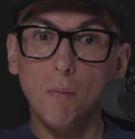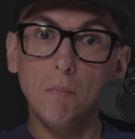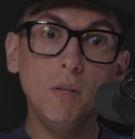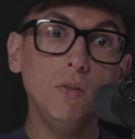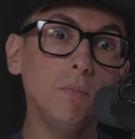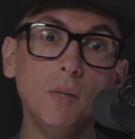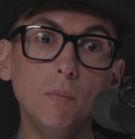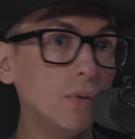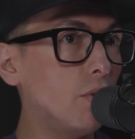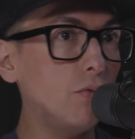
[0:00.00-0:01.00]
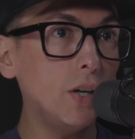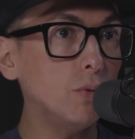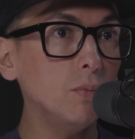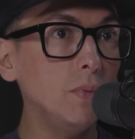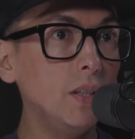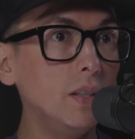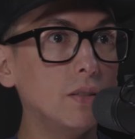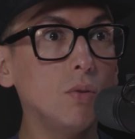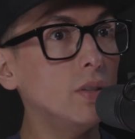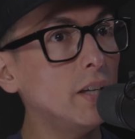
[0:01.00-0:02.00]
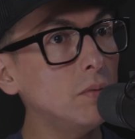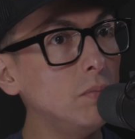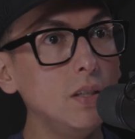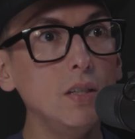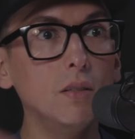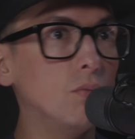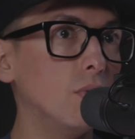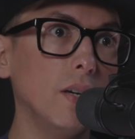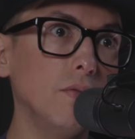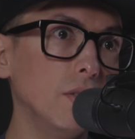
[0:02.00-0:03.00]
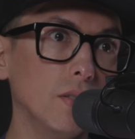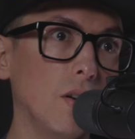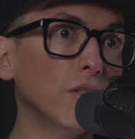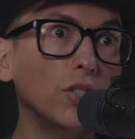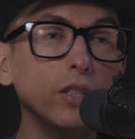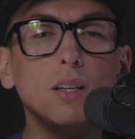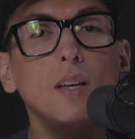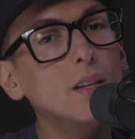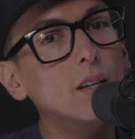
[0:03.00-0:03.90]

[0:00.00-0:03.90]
1 million people don't fuck with me and don't like me and whatever, talk shit,